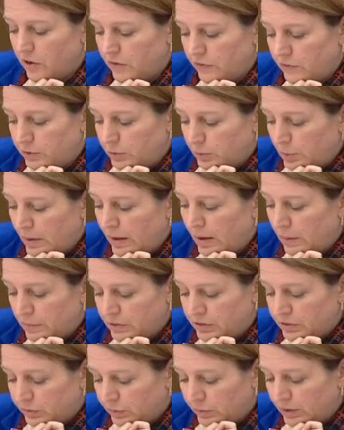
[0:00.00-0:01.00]
if the
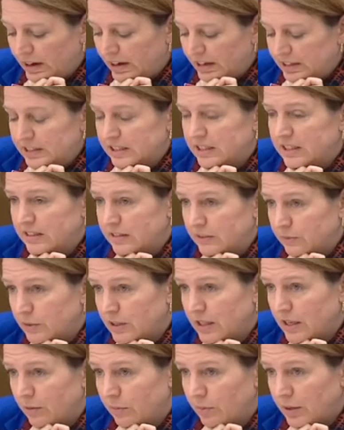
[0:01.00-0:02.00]
department's raised this
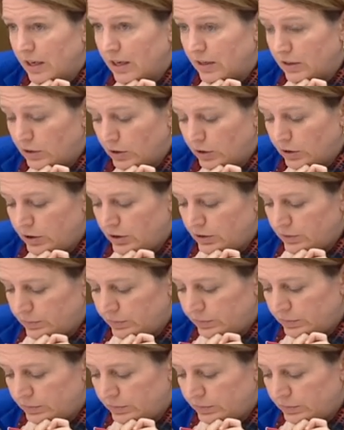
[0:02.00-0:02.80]
with NBN Co